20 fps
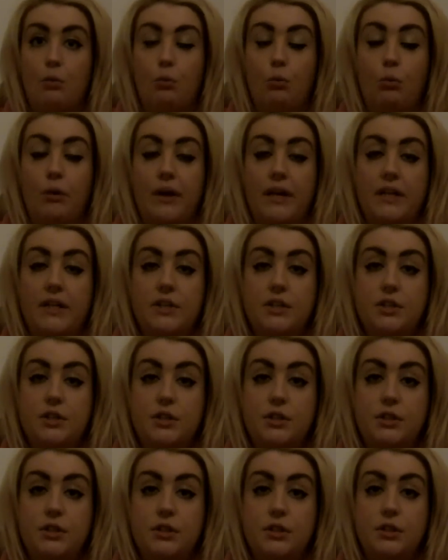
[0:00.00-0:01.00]

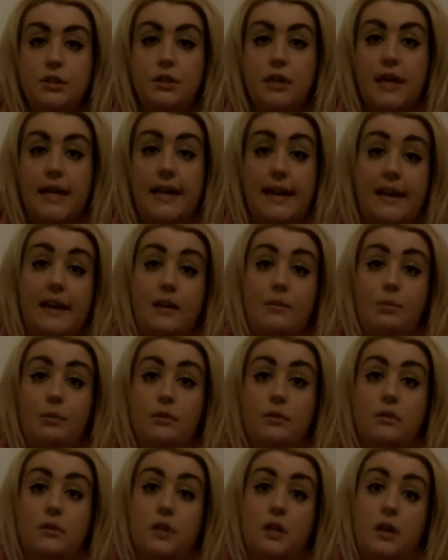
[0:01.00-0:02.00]
which
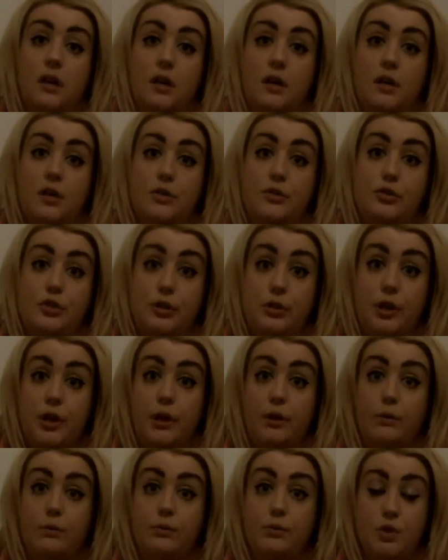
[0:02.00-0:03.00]
enabled her to
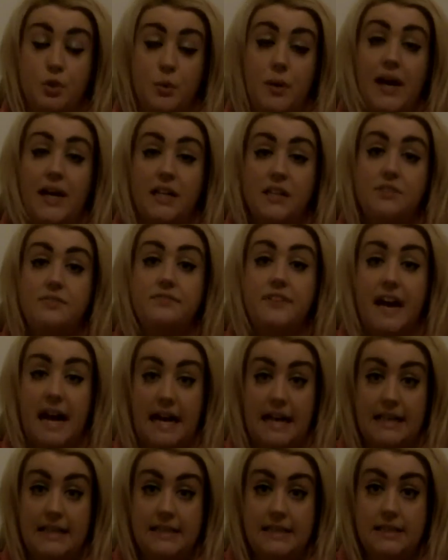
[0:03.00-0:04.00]
know to act
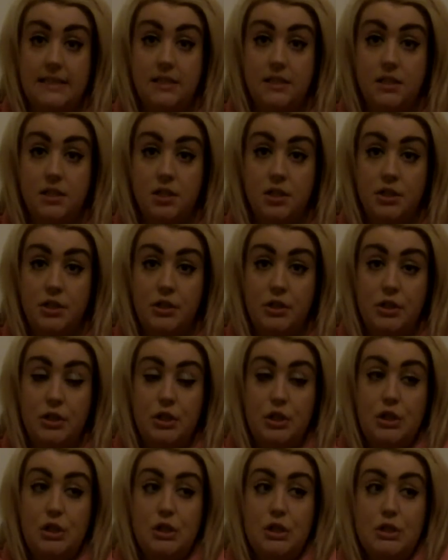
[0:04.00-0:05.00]
fast.
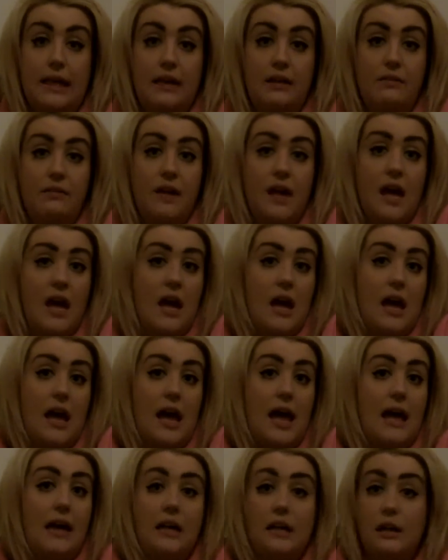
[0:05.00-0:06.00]
If
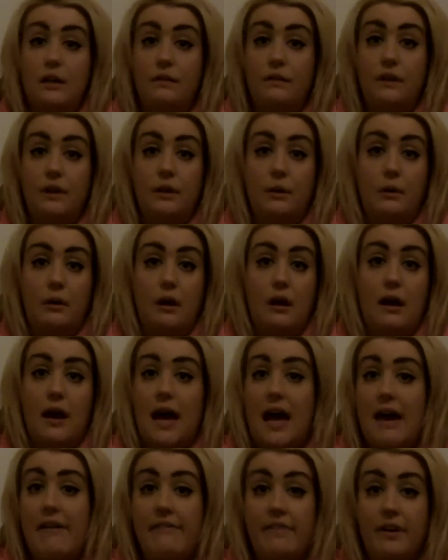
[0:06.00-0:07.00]
any of you are
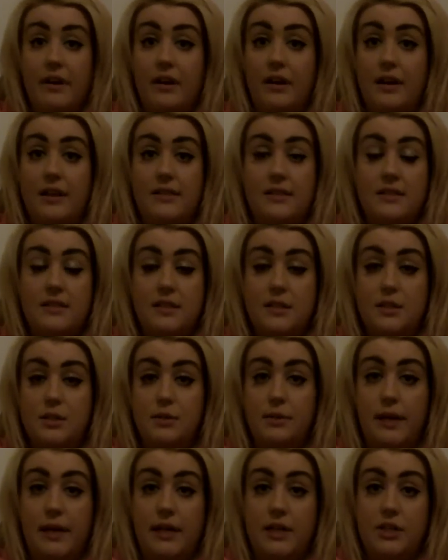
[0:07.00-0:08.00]
ever in the
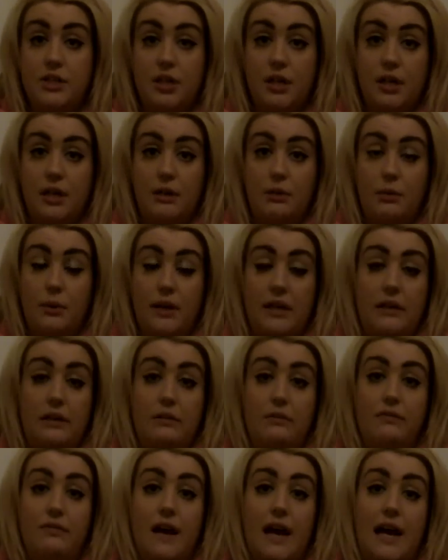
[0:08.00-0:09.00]
situation where
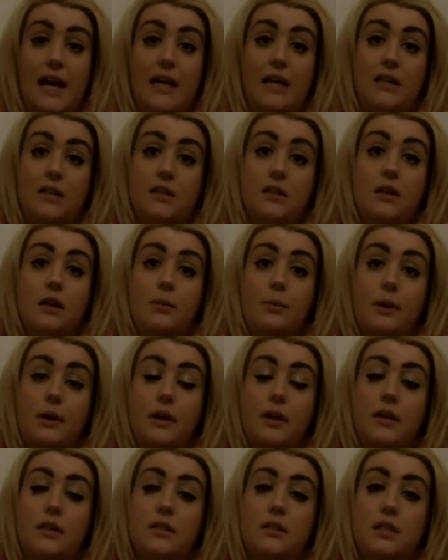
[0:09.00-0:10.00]
you find a
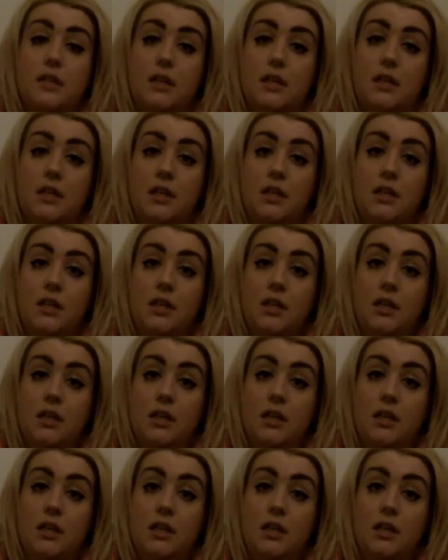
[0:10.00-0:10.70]
person